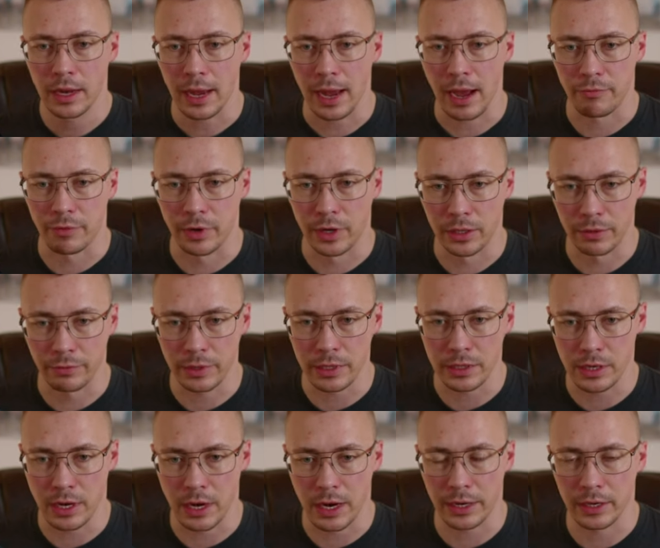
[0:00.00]
have all of
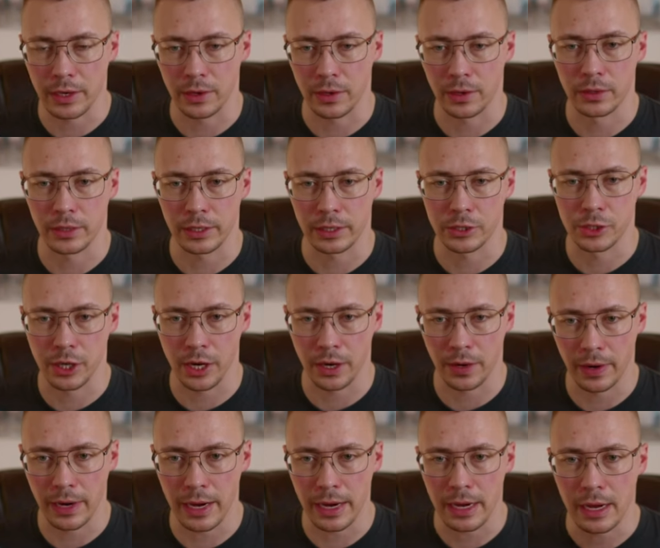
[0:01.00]
these on here, click
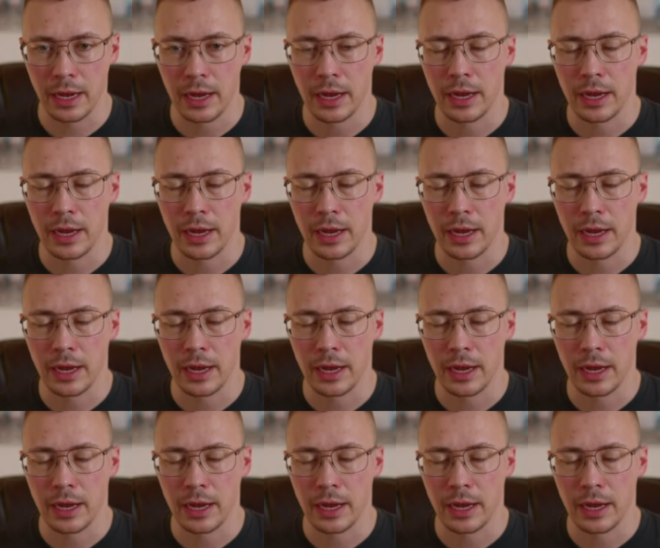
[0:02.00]
generate.